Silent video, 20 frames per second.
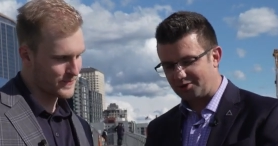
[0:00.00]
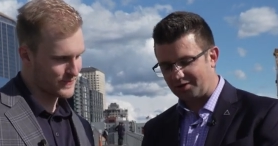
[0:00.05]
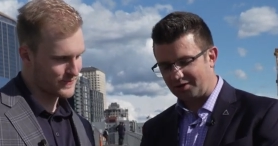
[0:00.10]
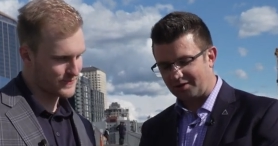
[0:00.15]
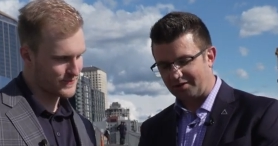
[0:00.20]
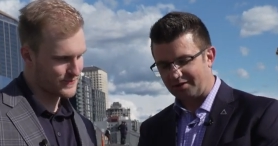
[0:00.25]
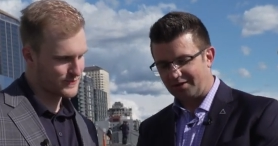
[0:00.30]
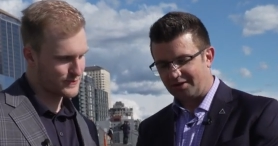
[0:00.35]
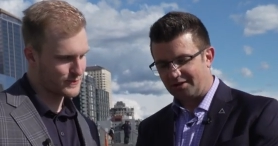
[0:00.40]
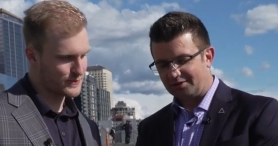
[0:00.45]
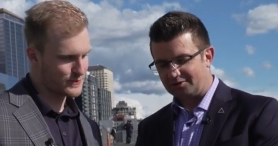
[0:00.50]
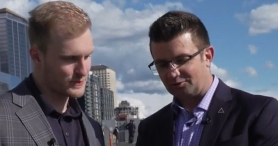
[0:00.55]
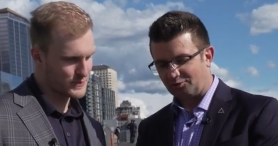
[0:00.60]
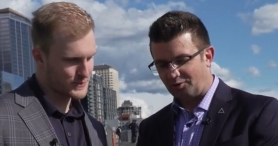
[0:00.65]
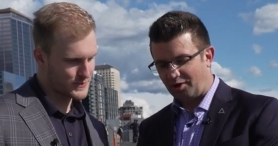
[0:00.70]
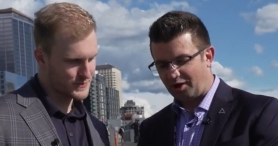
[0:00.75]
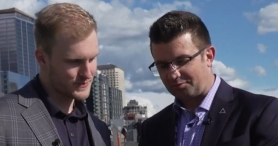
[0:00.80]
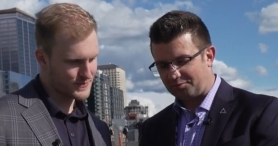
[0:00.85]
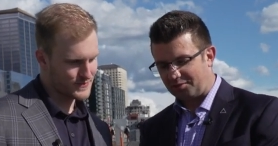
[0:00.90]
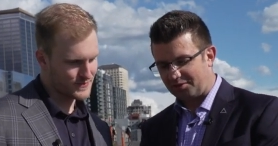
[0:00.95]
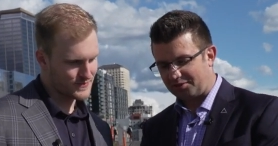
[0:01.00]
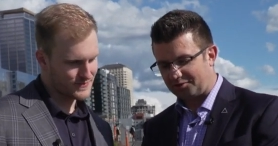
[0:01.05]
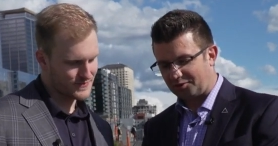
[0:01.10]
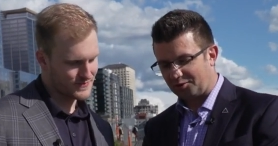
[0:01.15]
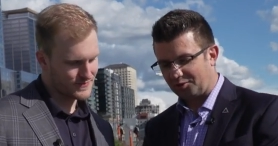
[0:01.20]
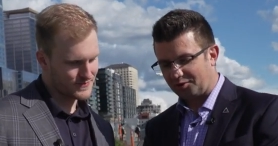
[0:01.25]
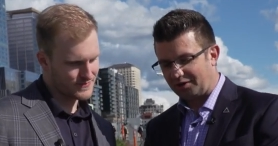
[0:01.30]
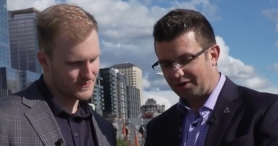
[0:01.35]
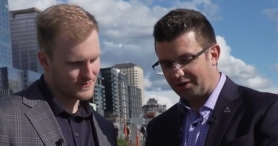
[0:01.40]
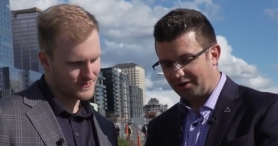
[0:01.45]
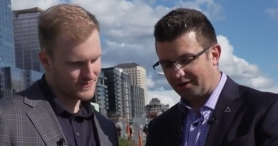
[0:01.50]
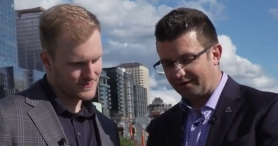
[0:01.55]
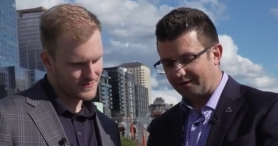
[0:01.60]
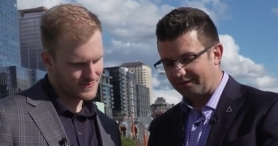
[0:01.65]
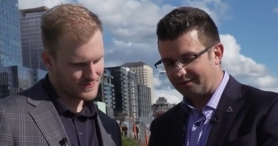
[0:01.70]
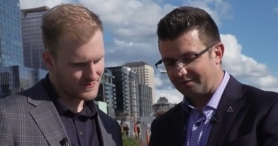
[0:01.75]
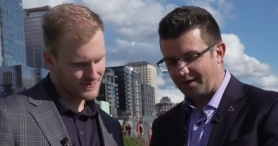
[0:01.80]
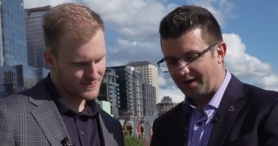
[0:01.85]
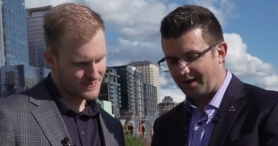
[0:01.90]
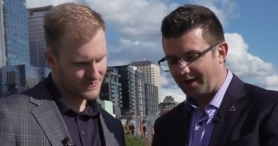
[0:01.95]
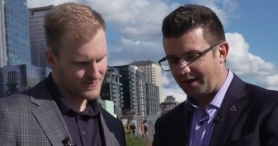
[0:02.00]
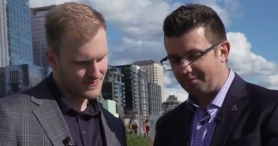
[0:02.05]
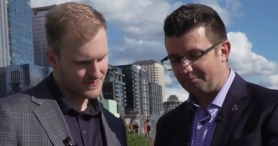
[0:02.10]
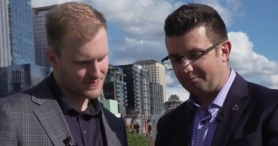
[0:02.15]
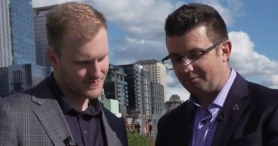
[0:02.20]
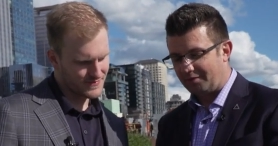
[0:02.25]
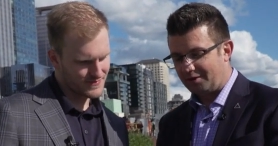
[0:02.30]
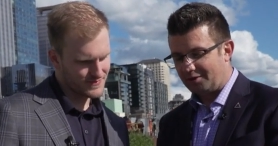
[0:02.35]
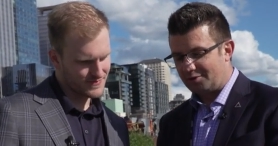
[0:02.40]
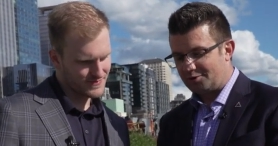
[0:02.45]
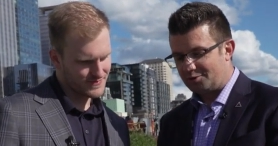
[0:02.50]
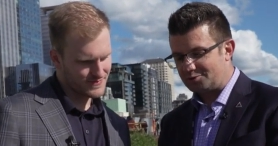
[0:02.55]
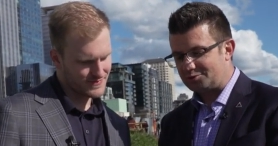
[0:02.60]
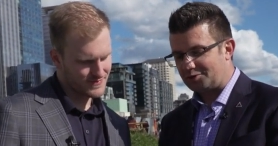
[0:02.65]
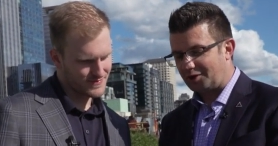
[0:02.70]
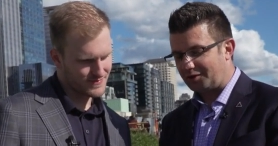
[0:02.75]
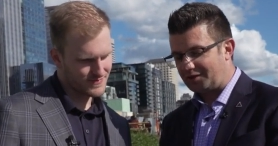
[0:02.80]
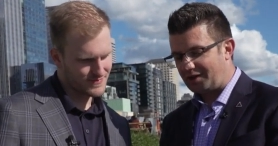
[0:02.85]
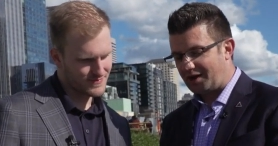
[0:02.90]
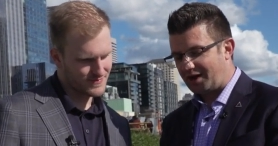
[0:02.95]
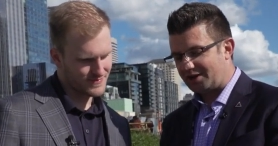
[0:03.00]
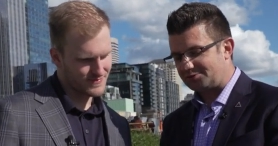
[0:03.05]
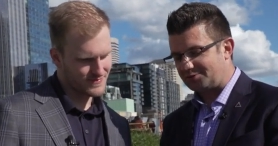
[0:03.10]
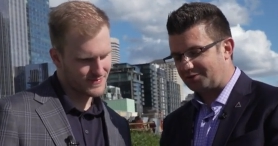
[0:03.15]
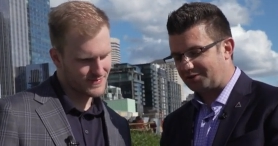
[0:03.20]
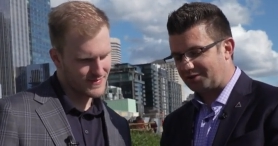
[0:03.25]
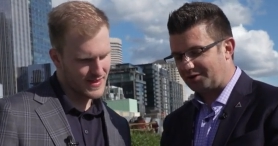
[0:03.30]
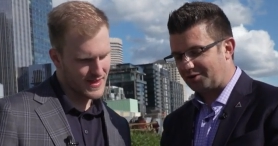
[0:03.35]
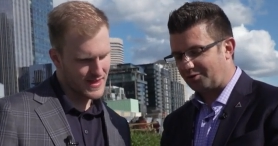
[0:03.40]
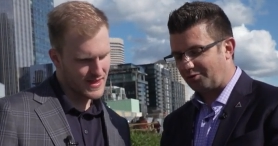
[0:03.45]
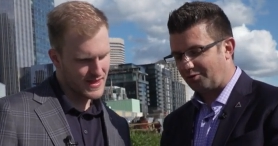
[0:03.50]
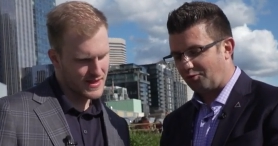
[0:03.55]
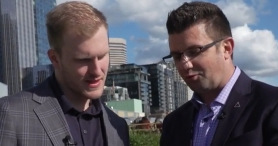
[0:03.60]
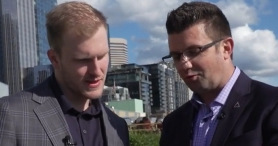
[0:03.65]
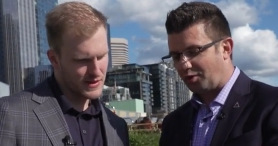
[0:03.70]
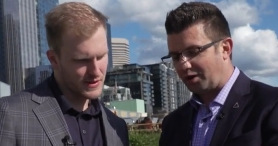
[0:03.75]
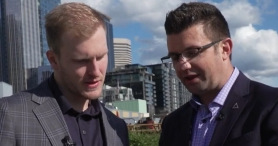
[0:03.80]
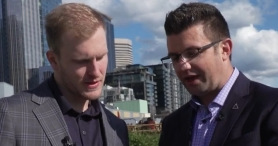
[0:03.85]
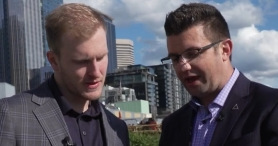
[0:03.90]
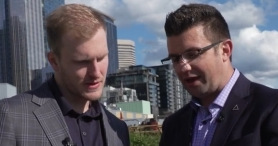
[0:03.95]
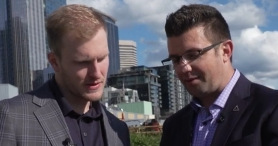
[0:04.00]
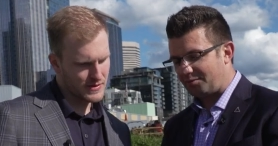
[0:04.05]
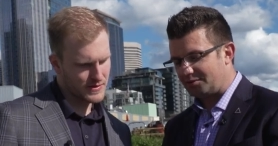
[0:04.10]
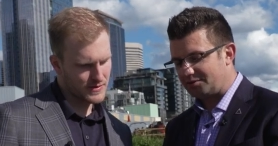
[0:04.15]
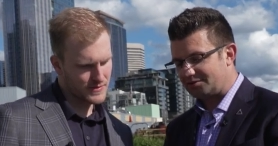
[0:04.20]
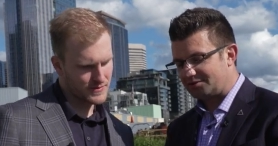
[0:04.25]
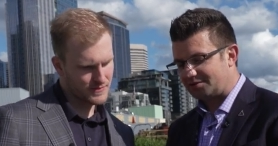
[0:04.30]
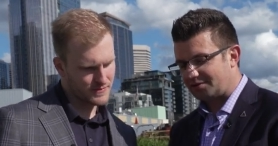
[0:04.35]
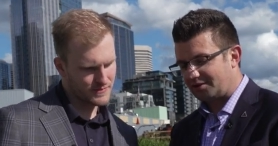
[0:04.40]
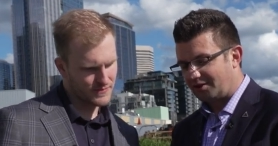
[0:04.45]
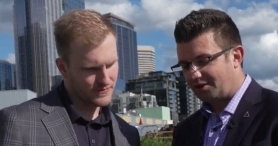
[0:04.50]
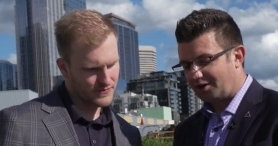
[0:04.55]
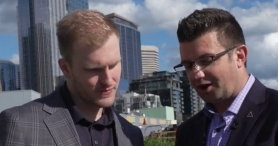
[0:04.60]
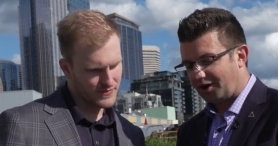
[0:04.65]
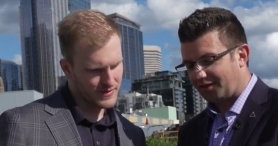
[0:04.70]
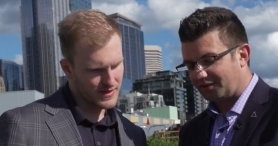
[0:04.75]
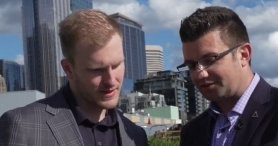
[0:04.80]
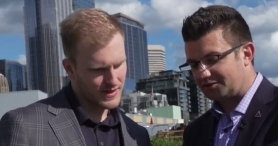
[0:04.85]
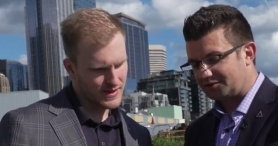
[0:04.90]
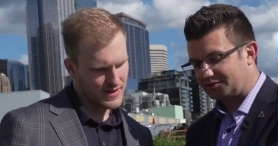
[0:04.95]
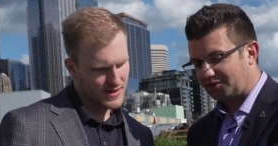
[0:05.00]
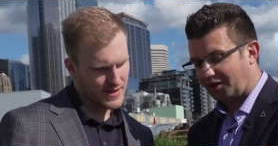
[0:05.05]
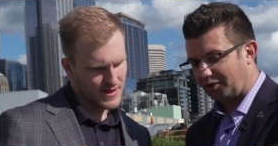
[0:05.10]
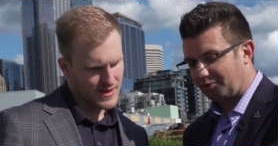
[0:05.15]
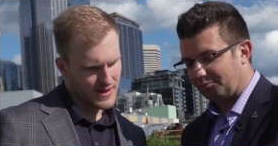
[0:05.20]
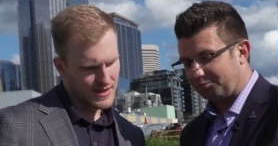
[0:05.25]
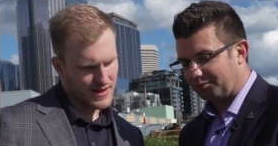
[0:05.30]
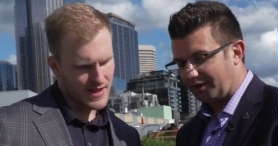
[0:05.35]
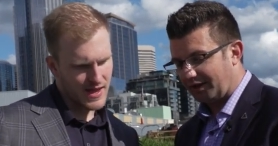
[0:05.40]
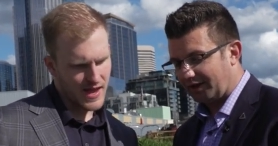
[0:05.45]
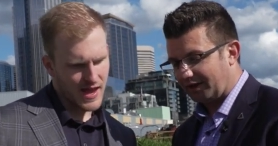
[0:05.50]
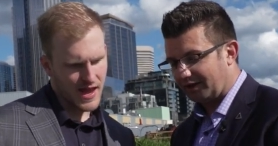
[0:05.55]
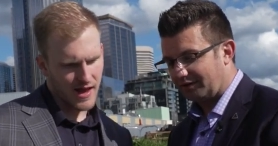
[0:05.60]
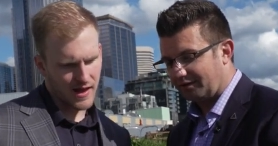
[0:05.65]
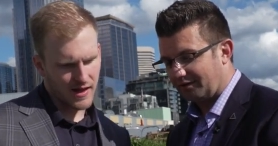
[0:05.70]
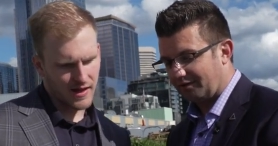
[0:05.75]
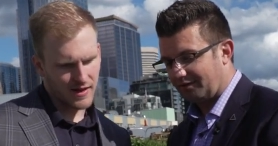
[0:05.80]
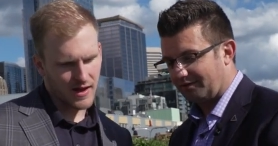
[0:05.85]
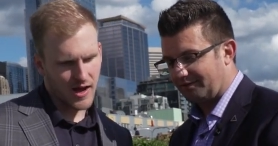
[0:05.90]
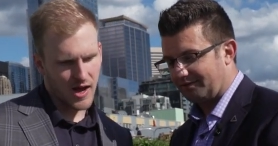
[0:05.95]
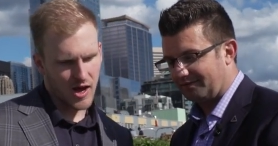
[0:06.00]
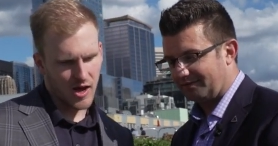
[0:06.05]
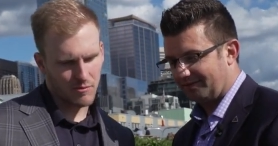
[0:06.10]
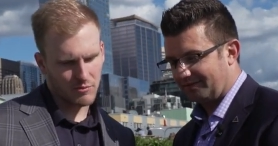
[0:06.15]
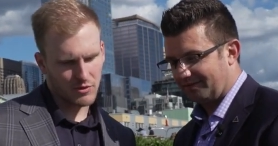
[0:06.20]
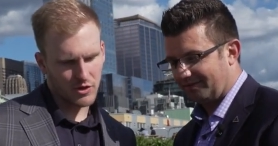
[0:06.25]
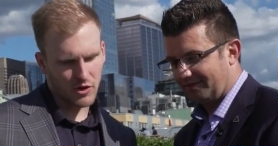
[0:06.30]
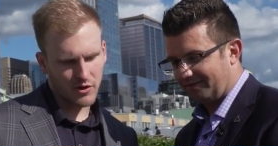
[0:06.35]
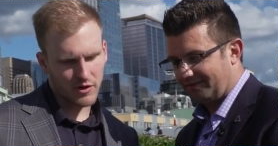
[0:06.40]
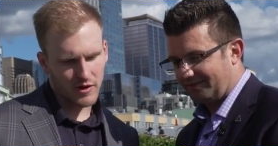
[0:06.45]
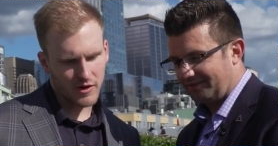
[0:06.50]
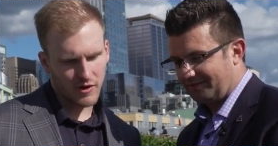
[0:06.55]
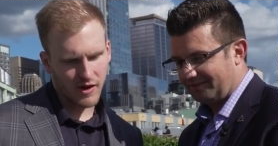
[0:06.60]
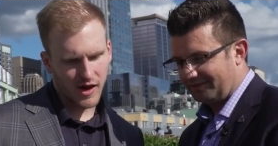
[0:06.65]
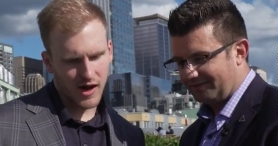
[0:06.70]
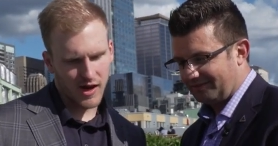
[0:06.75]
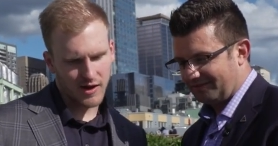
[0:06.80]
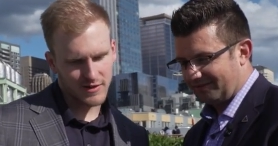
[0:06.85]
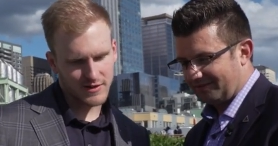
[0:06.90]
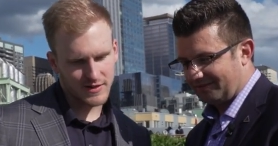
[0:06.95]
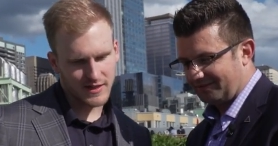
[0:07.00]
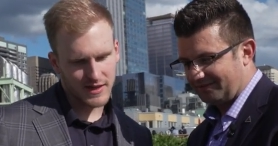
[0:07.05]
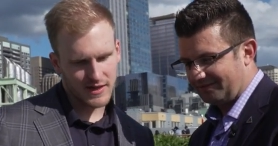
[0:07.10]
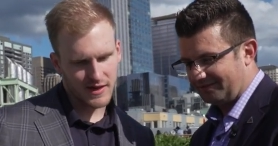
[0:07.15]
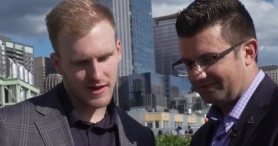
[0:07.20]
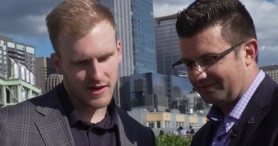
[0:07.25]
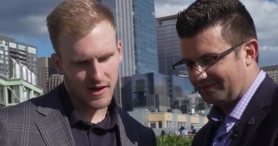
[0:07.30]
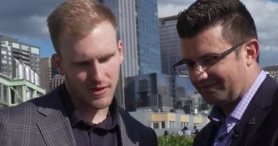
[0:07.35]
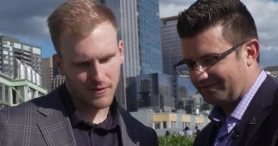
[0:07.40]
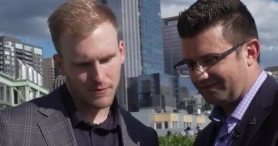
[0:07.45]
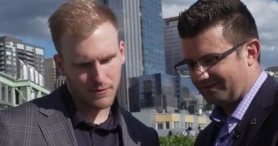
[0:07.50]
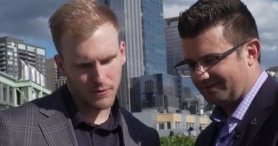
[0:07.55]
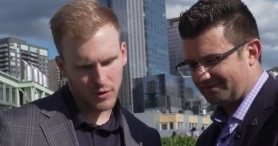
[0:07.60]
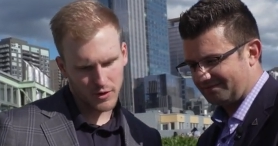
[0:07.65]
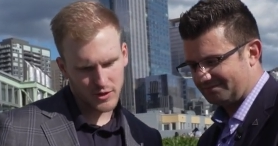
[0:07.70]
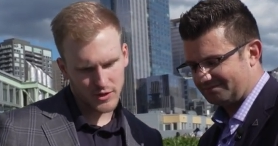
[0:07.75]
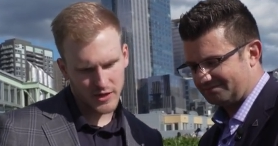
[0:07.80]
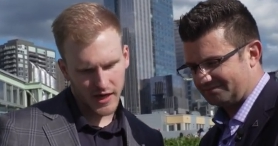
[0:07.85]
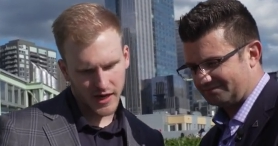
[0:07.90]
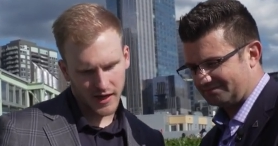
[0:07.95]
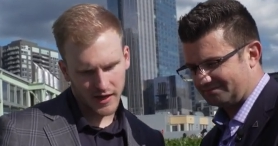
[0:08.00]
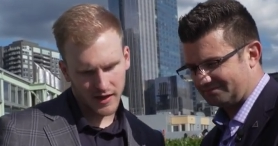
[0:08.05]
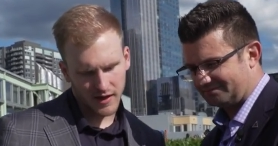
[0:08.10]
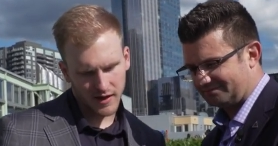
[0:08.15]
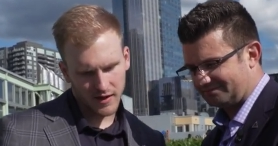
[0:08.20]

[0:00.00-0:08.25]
Speaker 1: to, to walk me through it here. Um, who's on the ice with you, what happens on this entire play. Yeah,
Speaker 2: um, Logan O'Connor's getting in on the forecheck.